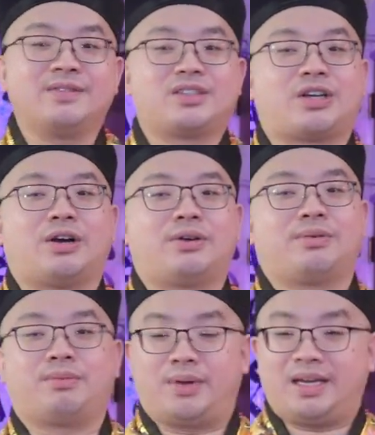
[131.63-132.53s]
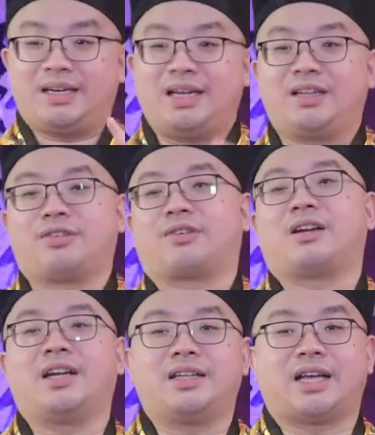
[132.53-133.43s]
So we need to
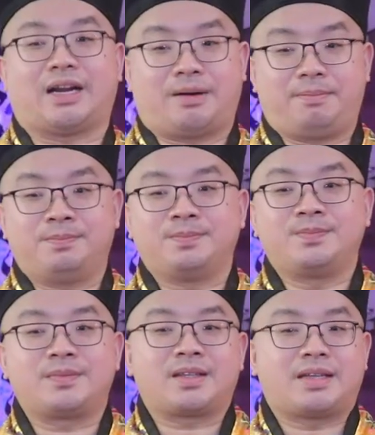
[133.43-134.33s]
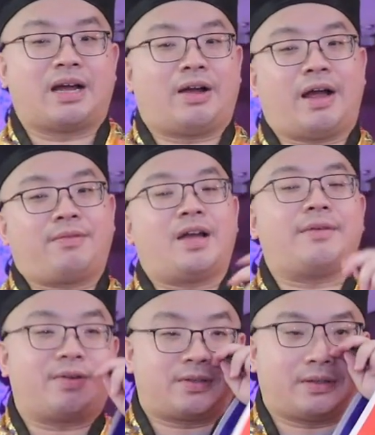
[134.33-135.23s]
clean that up. Now, have you
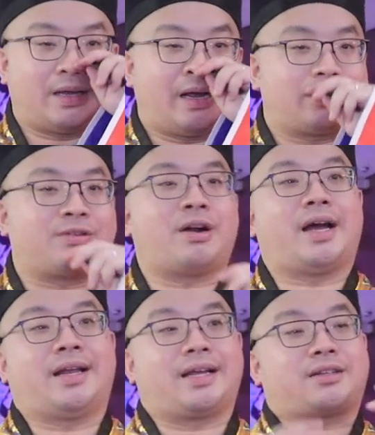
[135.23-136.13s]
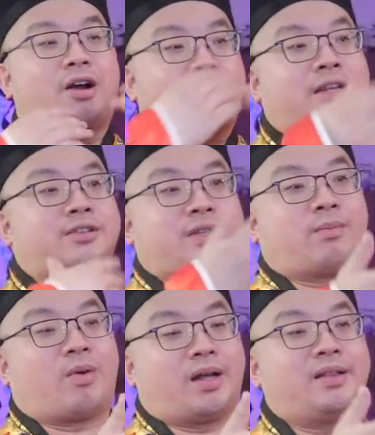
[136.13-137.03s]
ever tried like talking to
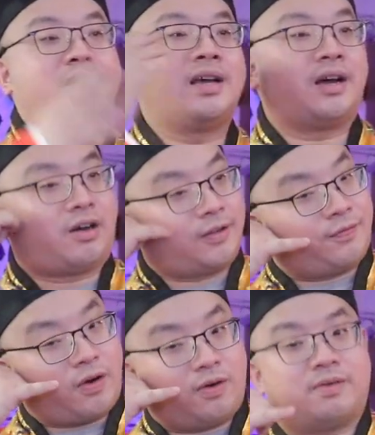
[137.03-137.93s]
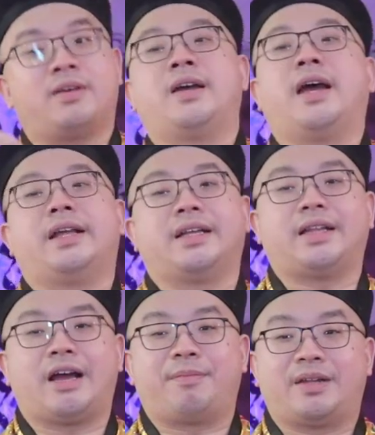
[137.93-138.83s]
someone on the phone, and then
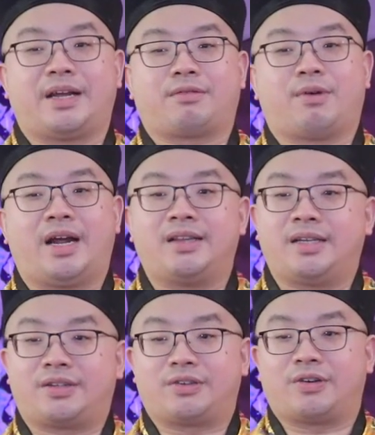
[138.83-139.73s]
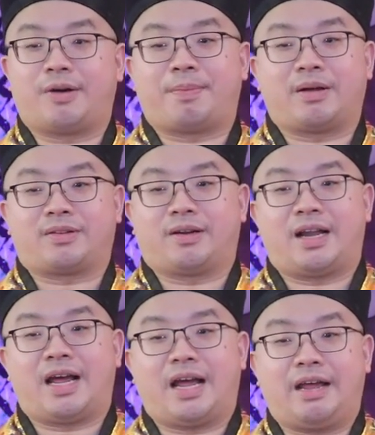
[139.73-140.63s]
they have been like ranting to you about their
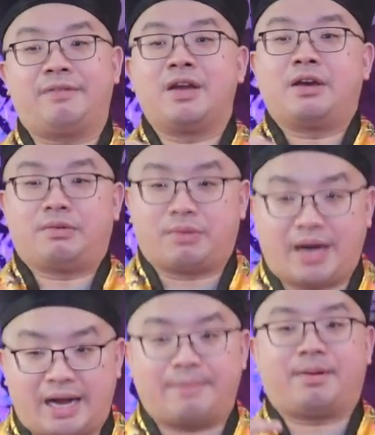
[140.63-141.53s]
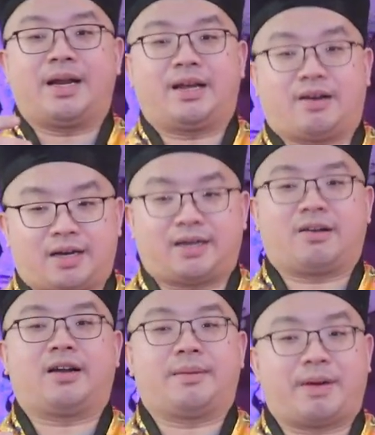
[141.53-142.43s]
life, rambling on and
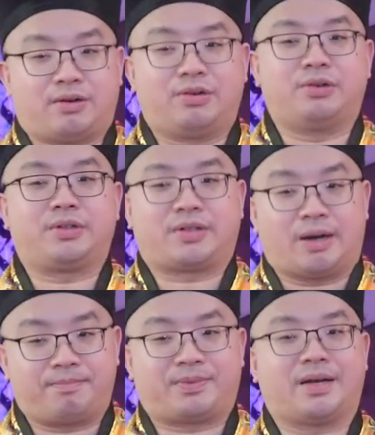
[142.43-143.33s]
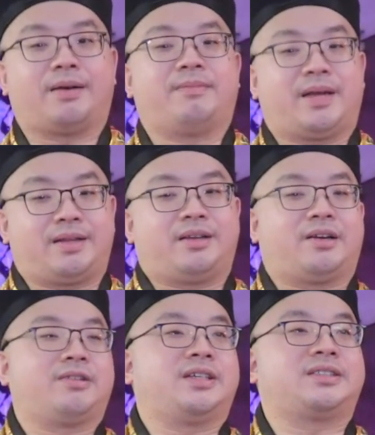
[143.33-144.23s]
on about who dumped them, and you
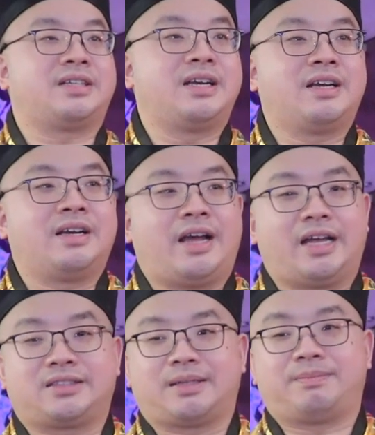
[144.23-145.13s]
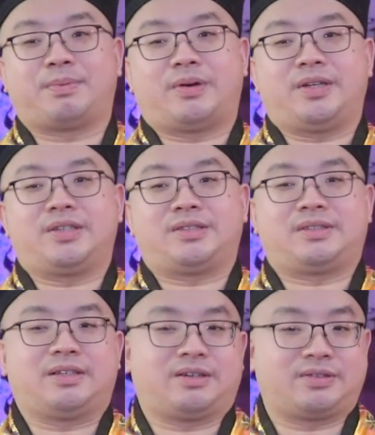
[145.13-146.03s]
know, this handsome boy just,
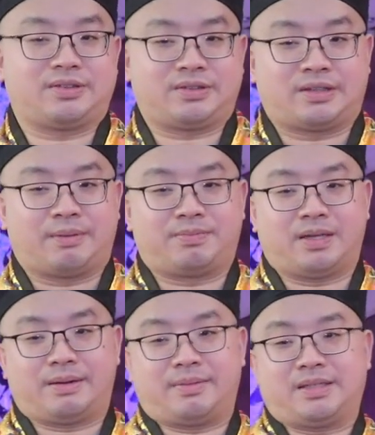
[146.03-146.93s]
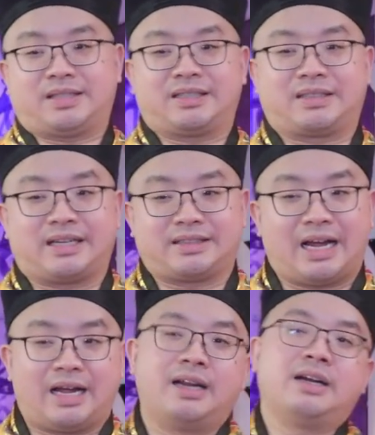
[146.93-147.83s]
you know, dumped them and things like
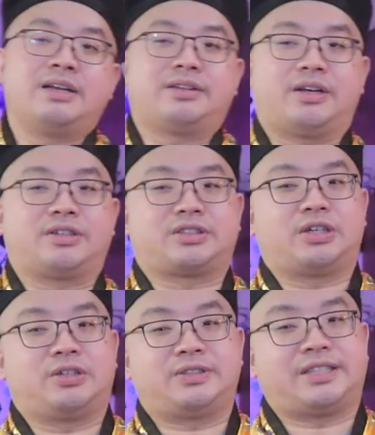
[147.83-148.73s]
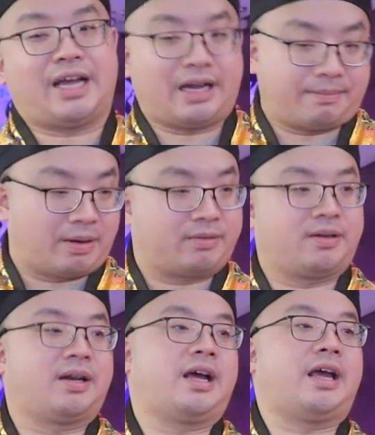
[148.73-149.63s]
that. They're so sad about
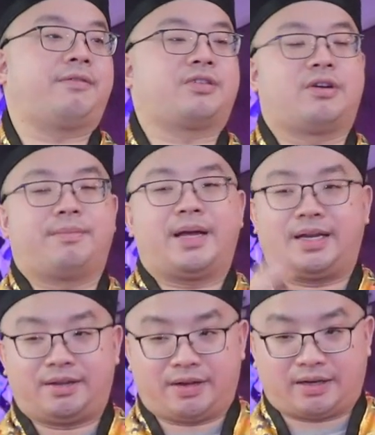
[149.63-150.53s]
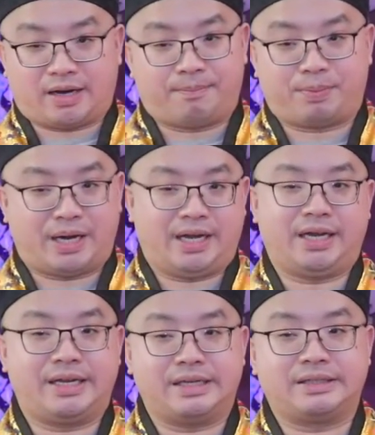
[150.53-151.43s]
their life, so many
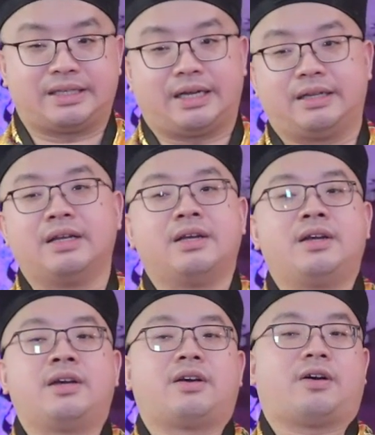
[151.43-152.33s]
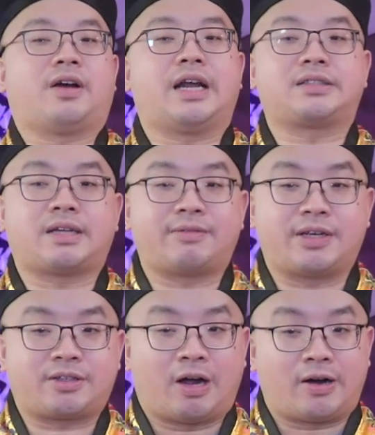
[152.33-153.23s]
complaints and all that stuff
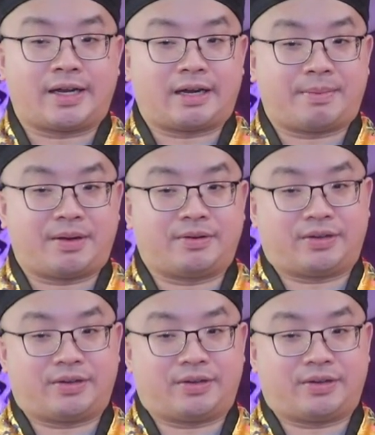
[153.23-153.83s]
they're talking about.